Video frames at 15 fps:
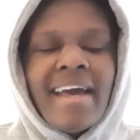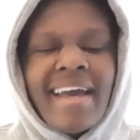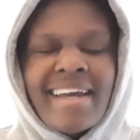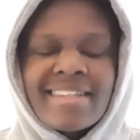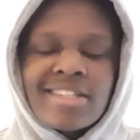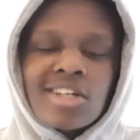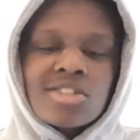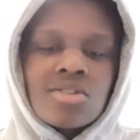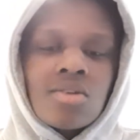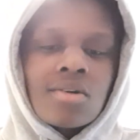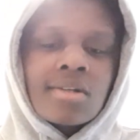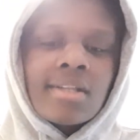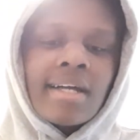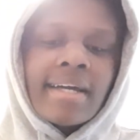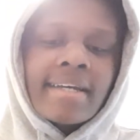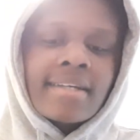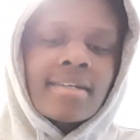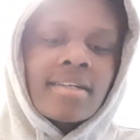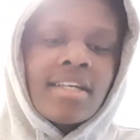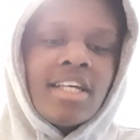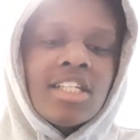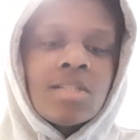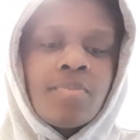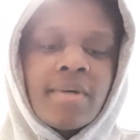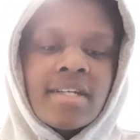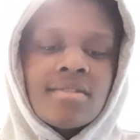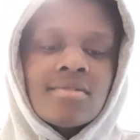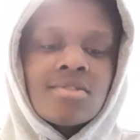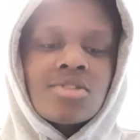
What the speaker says: it does look like he's been